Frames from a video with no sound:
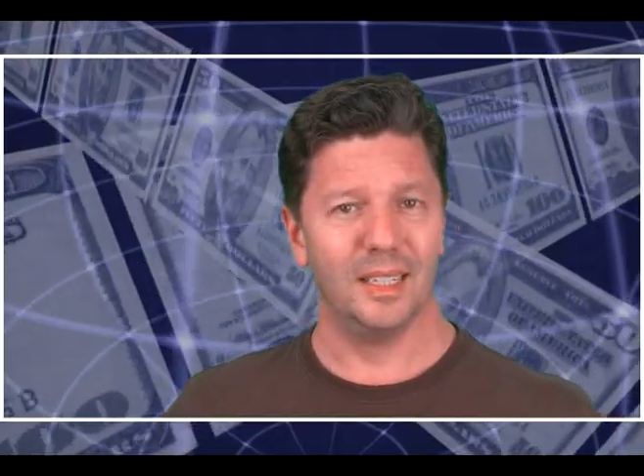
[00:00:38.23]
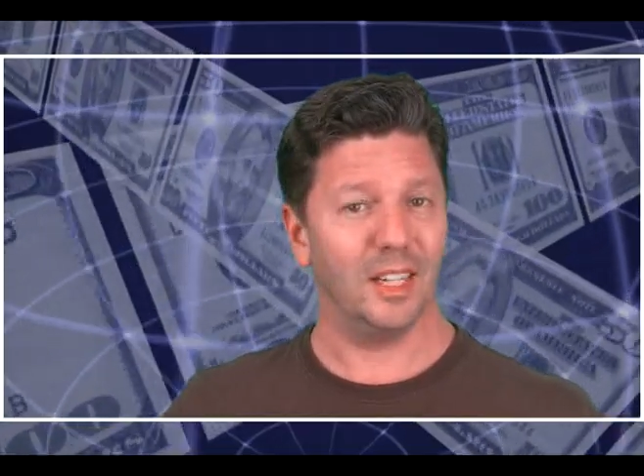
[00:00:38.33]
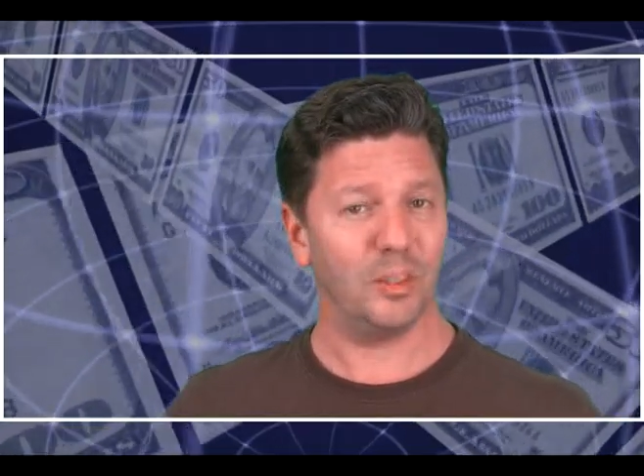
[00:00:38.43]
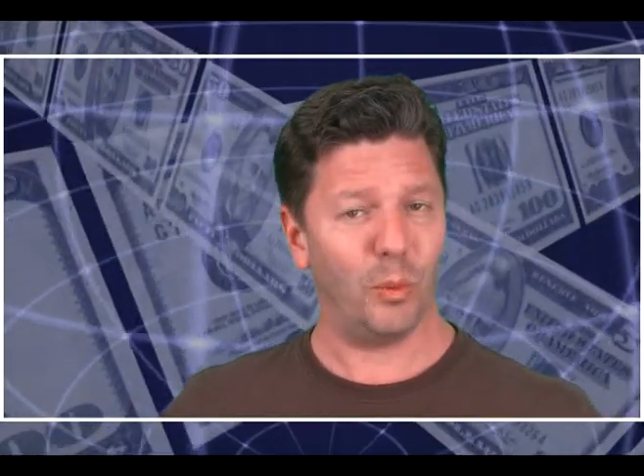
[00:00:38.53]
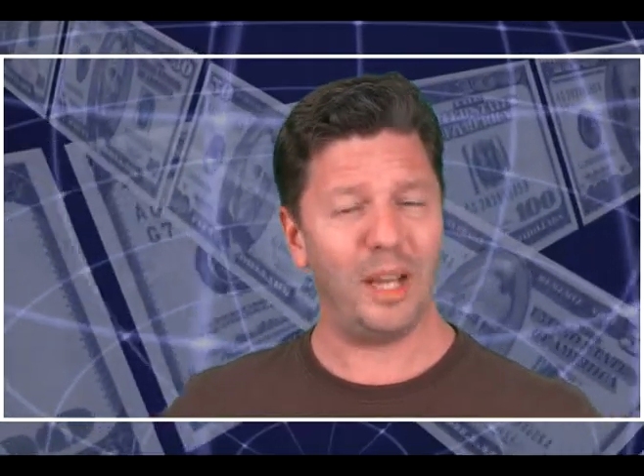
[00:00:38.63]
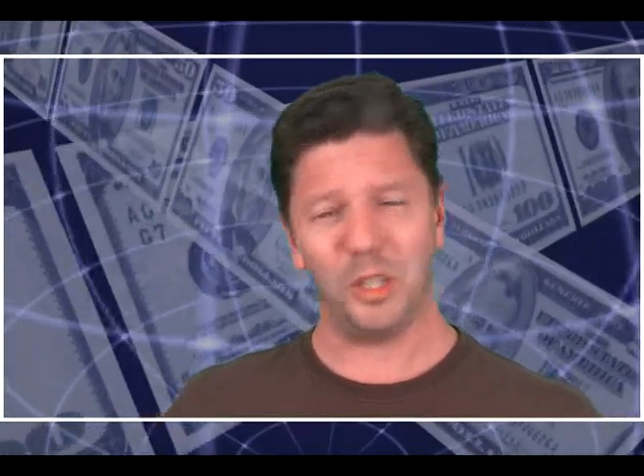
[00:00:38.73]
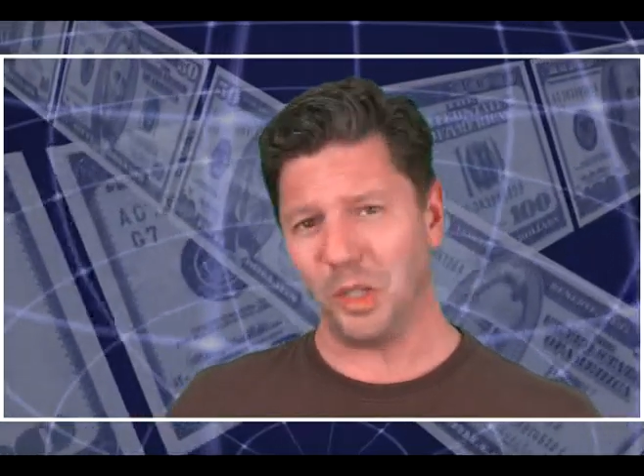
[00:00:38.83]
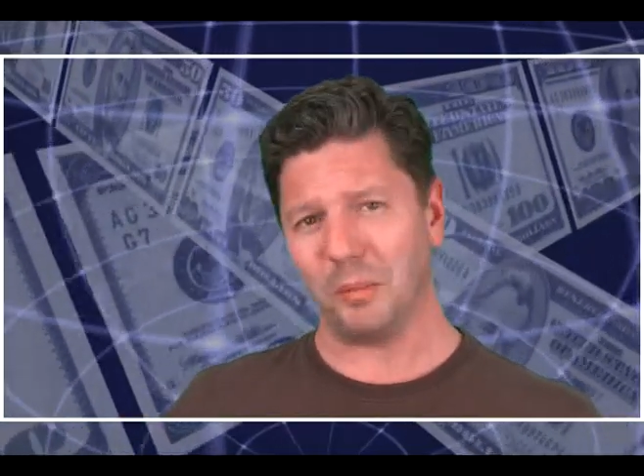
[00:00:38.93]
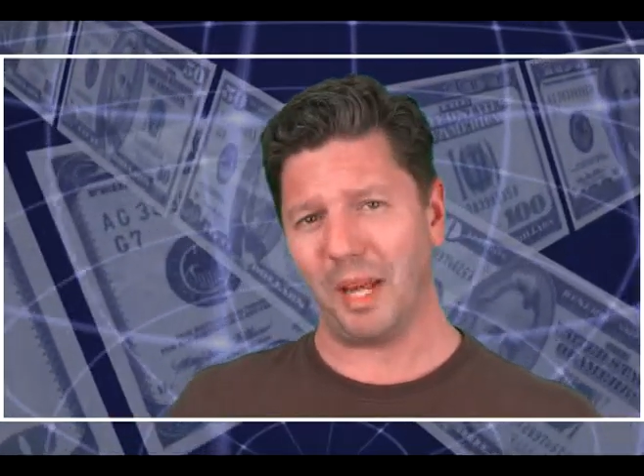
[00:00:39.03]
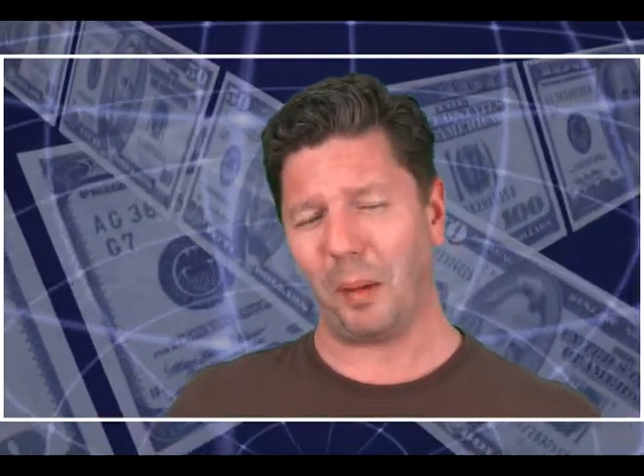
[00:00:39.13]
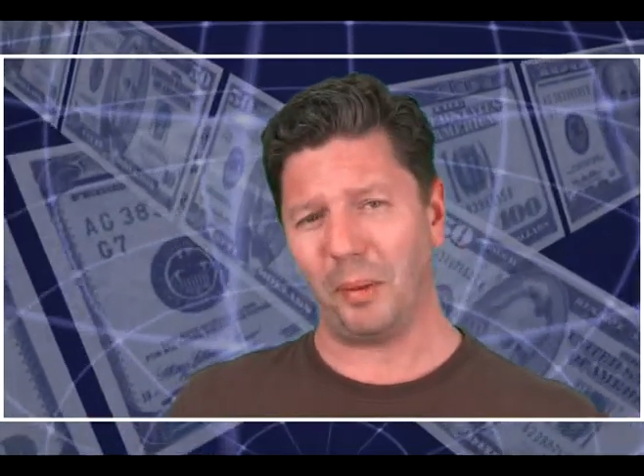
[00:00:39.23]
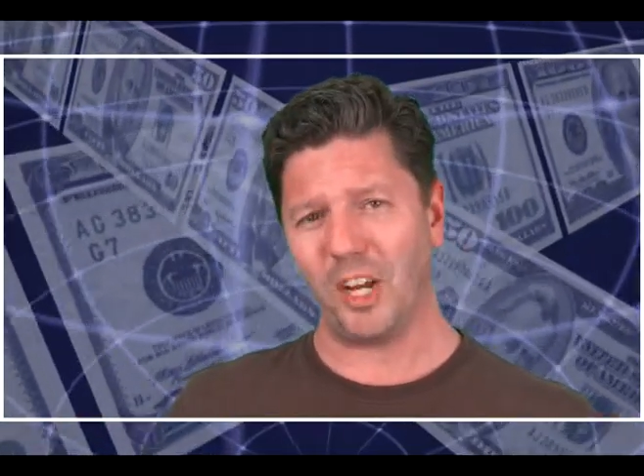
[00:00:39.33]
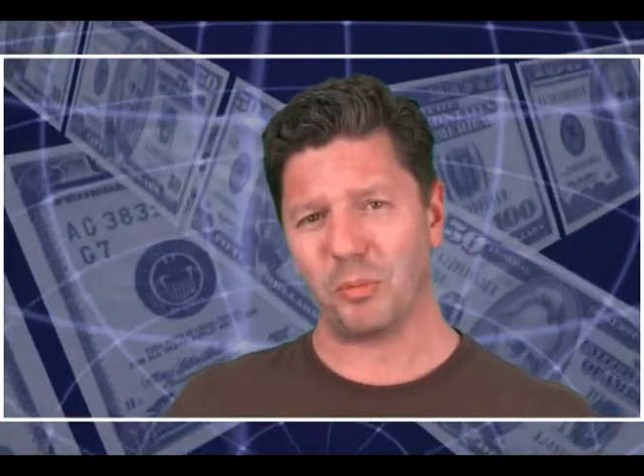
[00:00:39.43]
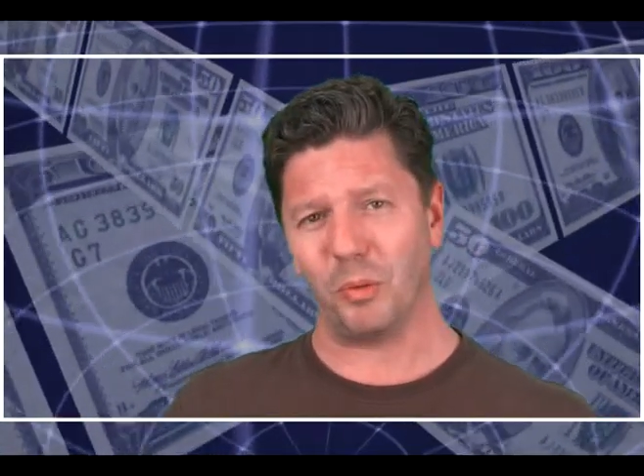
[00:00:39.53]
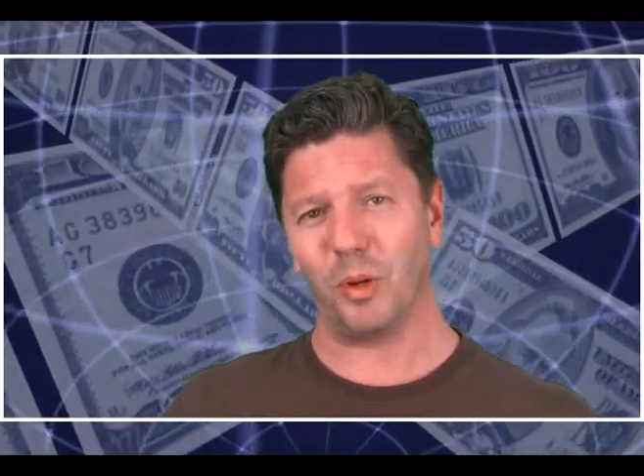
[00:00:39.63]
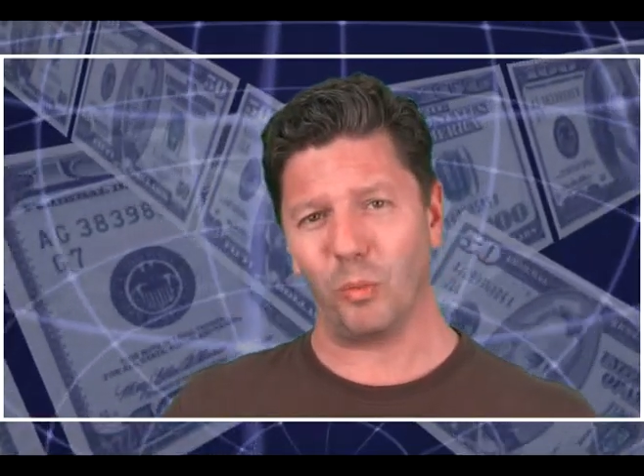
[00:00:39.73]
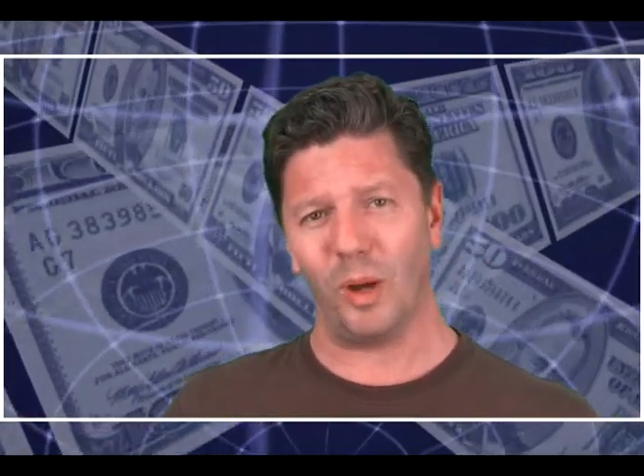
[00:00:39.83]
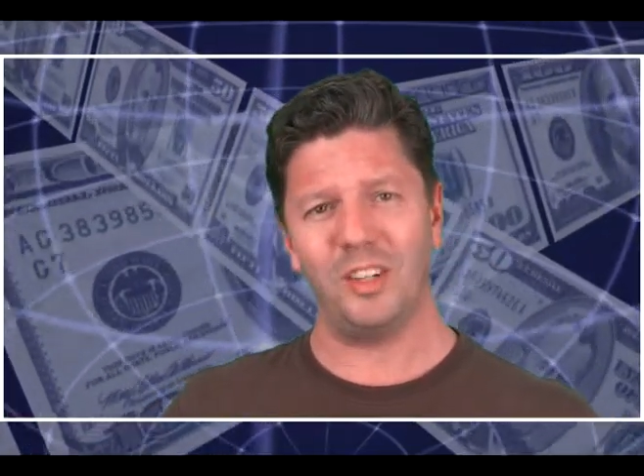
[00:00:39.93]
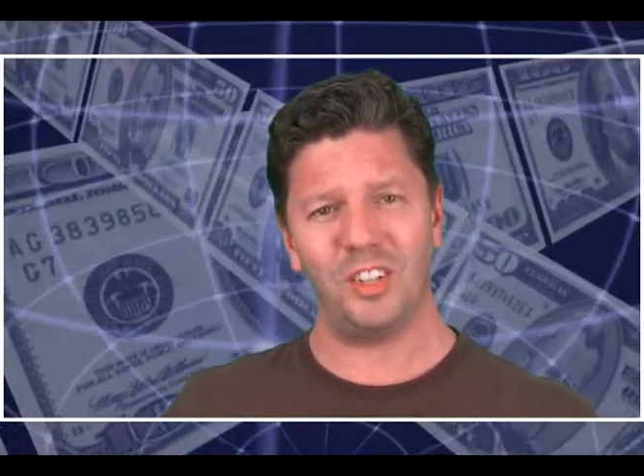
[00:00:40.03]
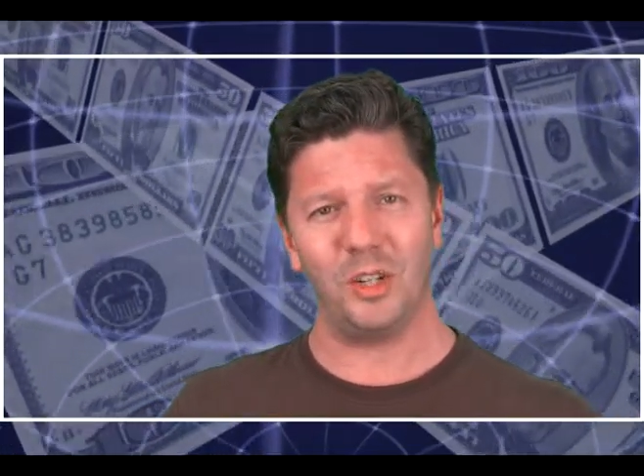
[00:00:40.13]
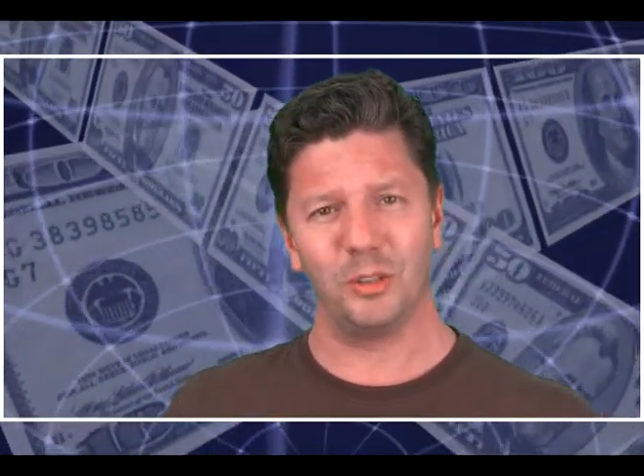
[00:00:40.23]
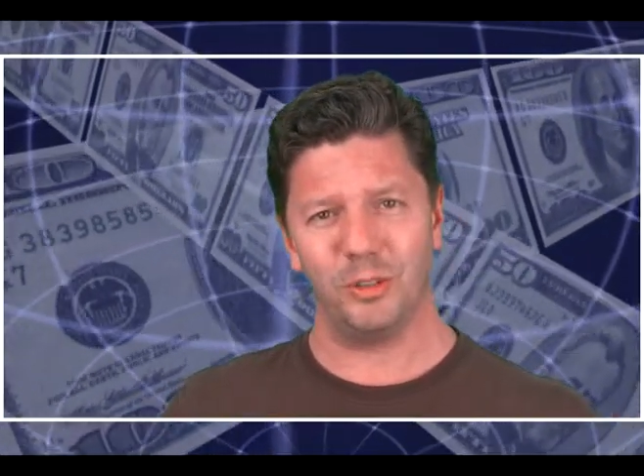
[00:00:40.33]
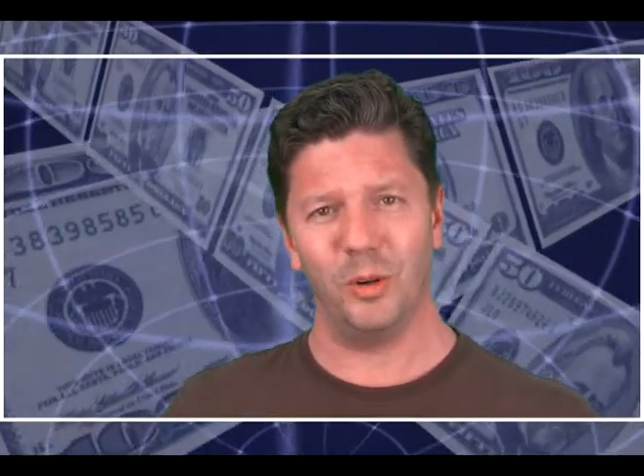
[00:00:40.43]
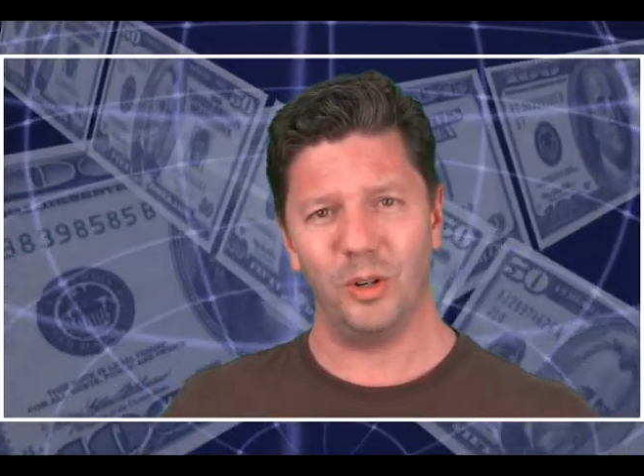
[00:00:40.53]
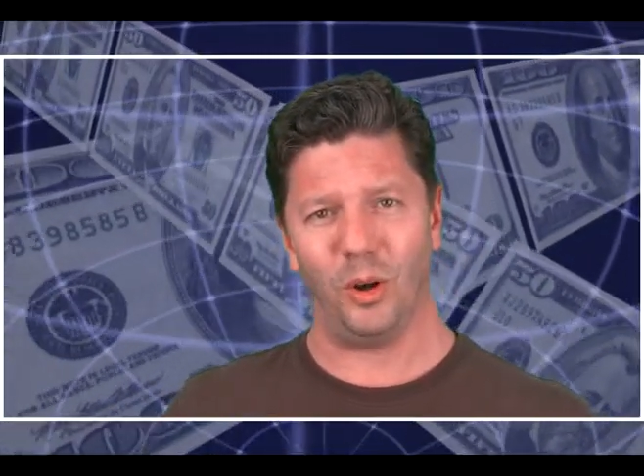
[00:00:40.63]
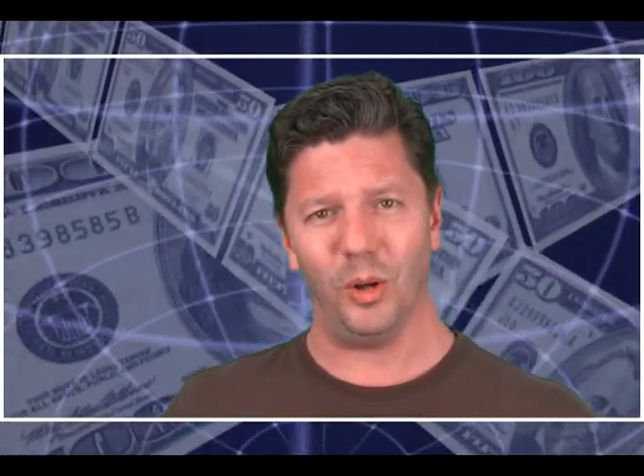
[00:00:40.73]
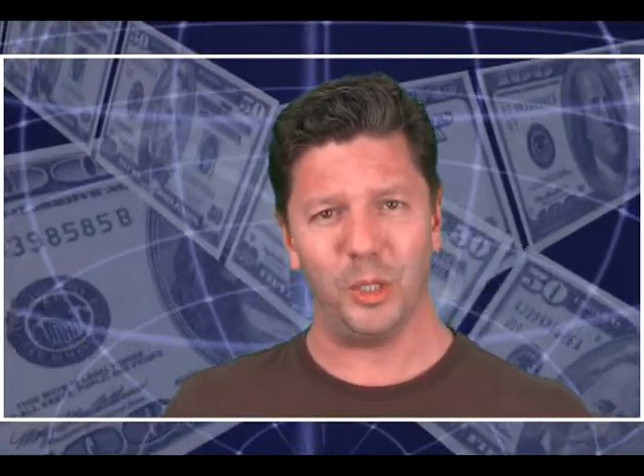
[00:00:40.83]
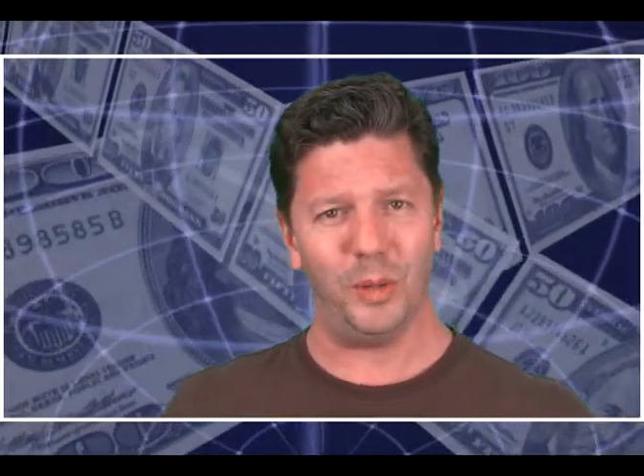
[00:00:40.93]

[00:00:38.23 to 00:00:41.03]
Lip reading: It's a way that you can make a placement with one single phone call.